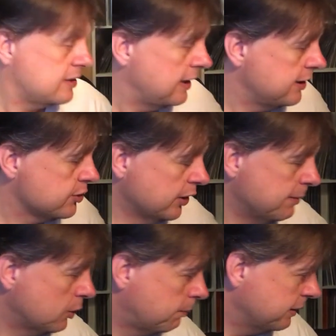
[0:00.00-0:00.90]
still
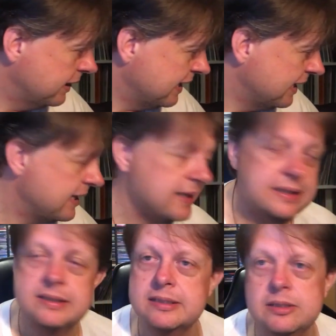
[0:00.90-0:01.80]
enjoyable, but it
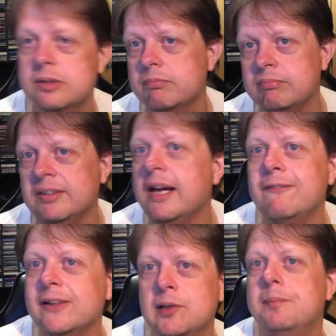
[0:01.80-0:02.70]
is nothing